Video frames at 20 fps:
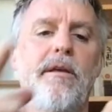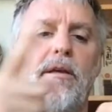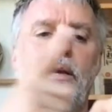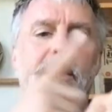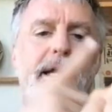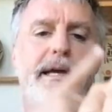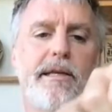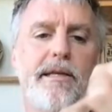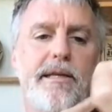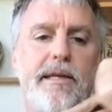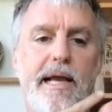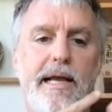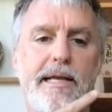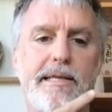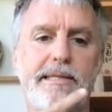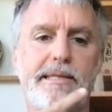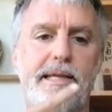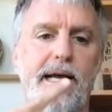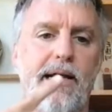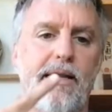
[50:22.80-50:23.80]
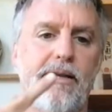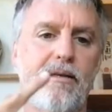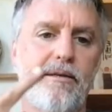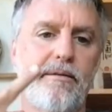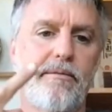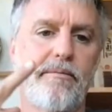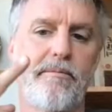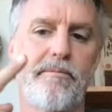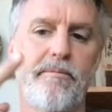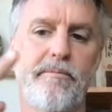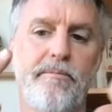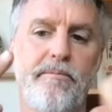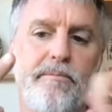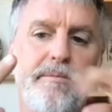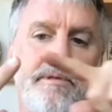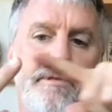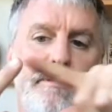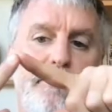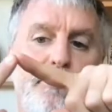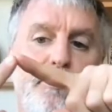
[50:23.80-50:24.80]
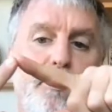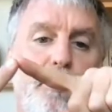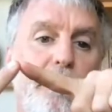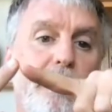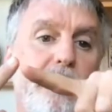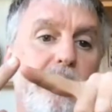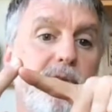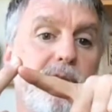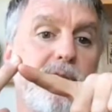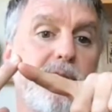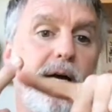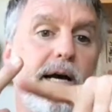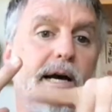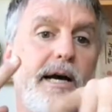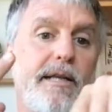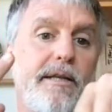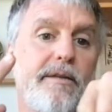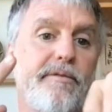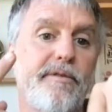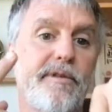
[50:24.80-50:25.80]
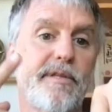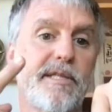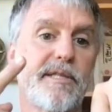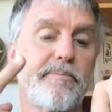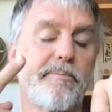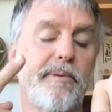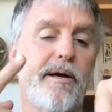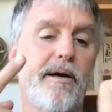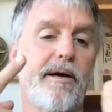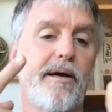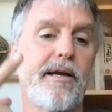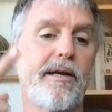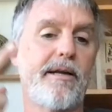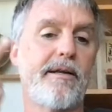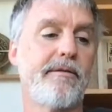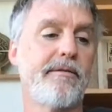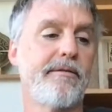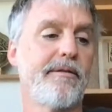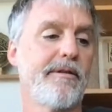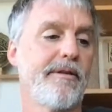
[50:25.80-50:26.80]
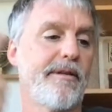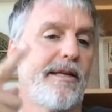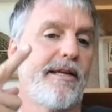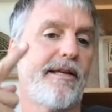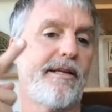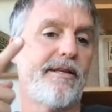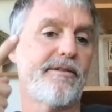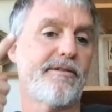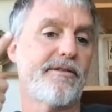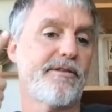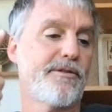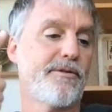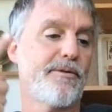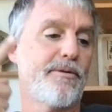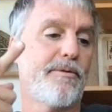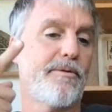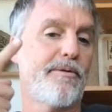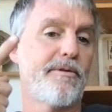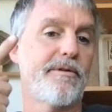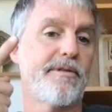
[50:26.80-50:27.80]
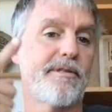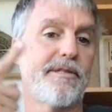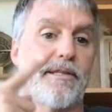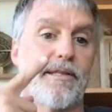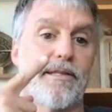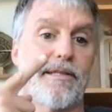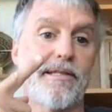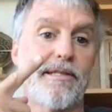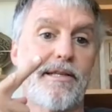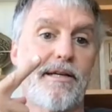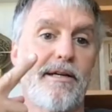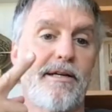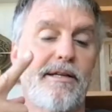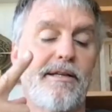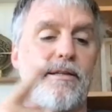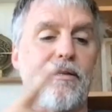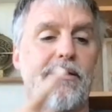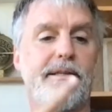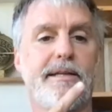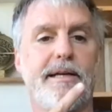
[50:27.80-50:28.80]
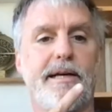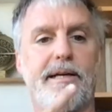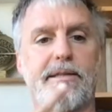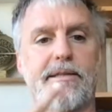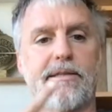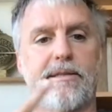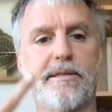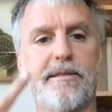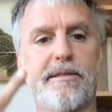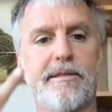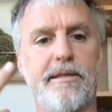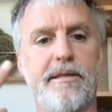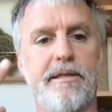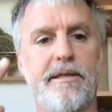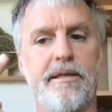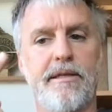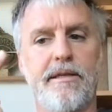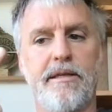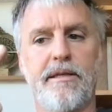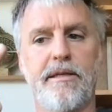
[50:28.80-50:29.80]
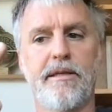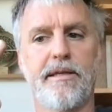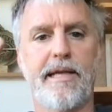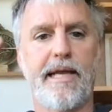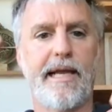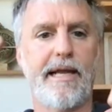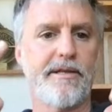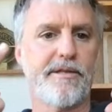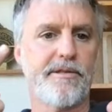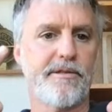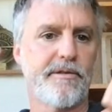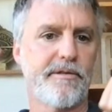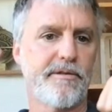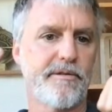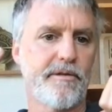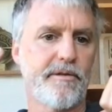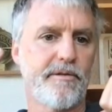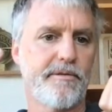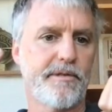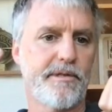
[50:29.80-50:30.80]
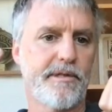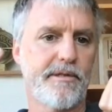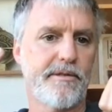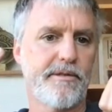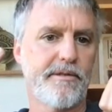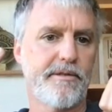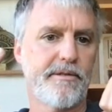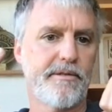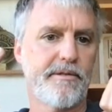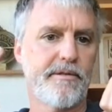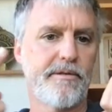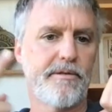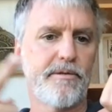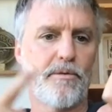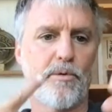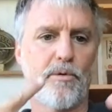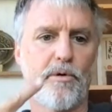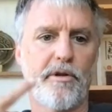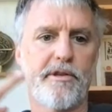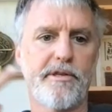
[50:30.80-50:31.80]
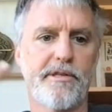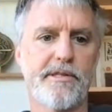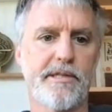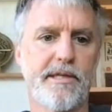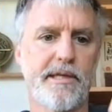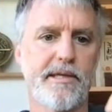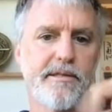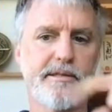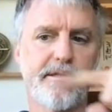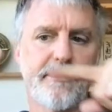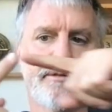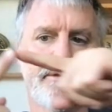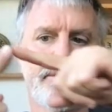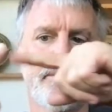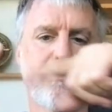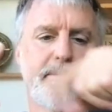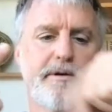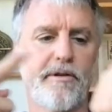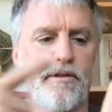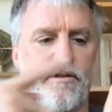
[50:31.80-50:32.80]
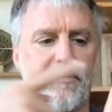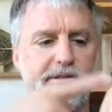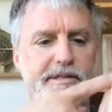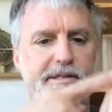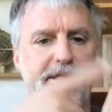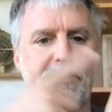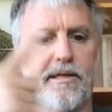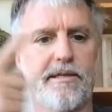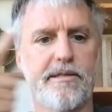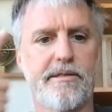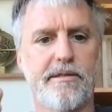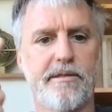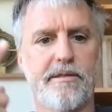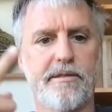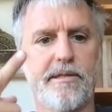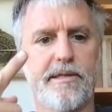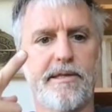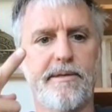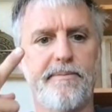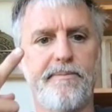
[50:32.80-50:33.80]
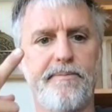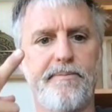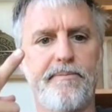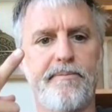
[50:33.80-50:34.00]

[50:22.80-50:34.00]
And as that northern side of the spine leans towards the sun, that's Cancer solstice, north stis, you see?